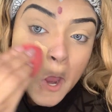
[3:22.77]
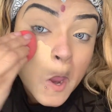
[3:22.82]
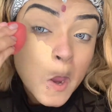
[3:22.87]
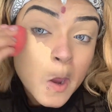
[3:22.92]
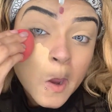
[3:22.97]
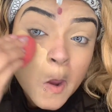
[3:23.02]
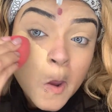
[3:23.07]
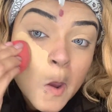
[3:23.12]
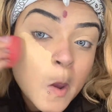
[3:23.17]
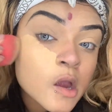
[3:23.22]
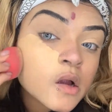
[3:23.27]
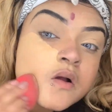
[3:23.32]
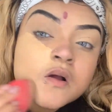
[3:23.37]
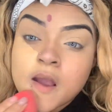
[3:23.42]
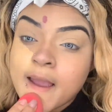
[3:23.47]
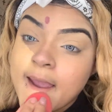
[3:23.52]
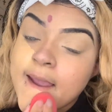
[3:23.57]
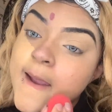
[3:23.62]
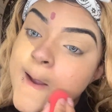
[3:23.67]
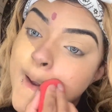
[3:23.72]
and just
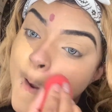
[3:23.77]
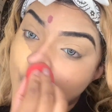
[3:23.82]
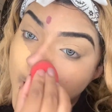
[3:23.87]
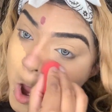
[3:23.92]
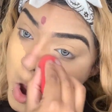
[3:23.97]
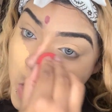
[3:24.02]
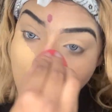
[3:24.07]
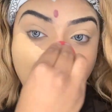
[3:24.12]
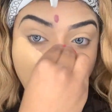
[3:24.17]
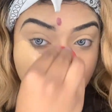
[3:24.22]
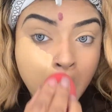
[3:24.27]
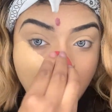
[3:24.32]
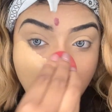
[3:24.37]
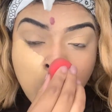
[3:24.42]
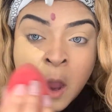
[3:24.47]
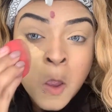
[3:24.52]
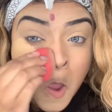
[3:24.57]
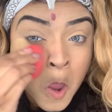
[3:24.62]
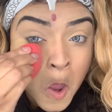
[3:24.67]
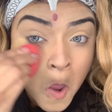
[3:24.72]
blending it out with the Beauty
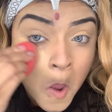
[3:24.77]
Blender.